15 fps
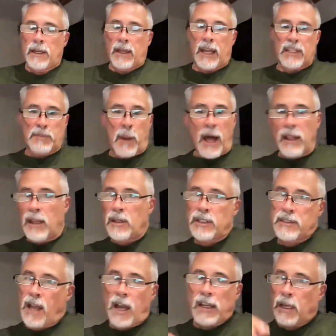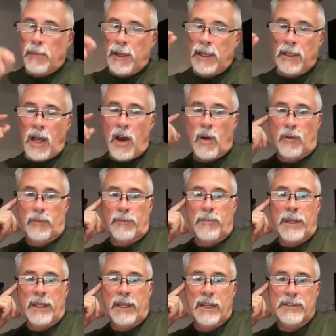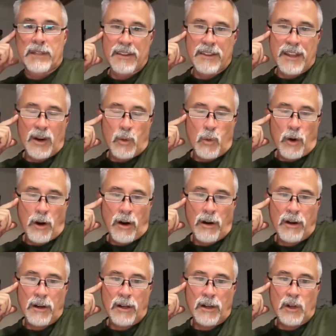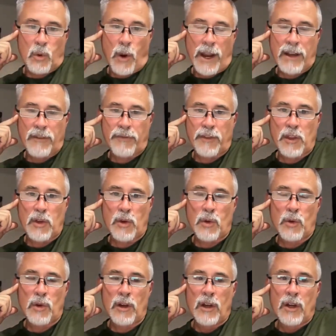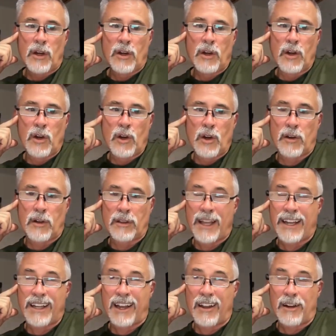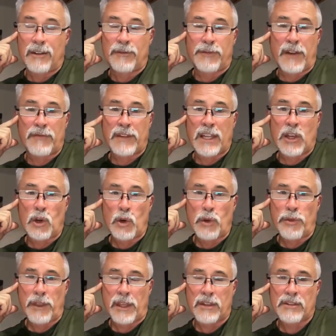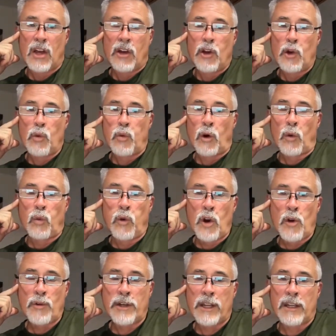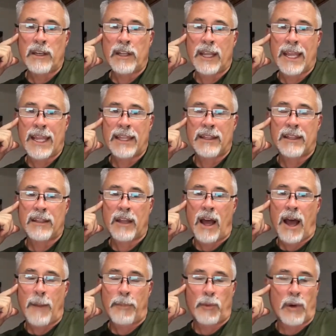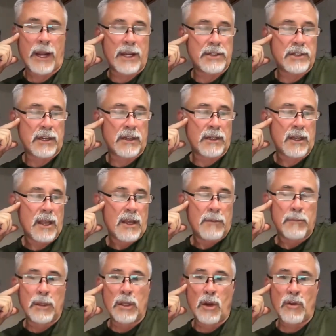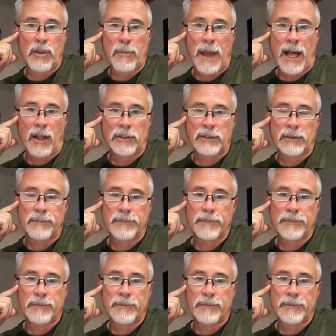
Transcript: Hezbollah is not going to be alone because there were quite a few, like 150 Houthis, who were wounded in Operation Below the Belt.